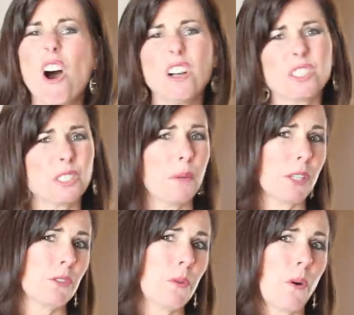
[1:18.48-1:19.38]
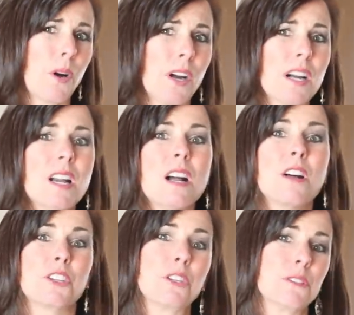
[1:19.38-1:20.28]
Also ignore
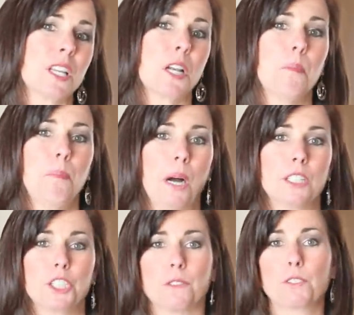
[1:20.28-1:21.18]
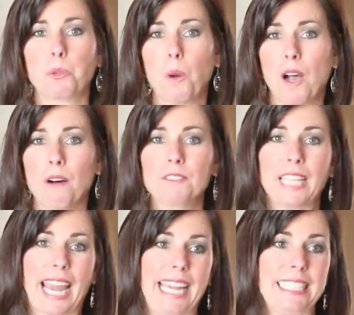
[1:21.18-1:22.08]
using a bunch of twelve
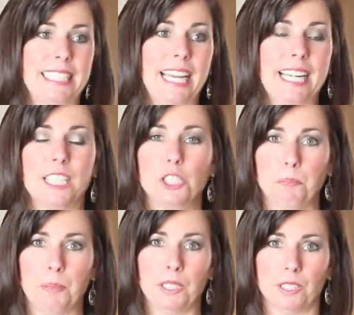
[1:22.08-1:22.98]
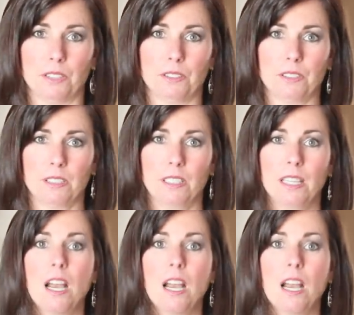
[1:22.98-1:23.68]
to eighteen inch pillows.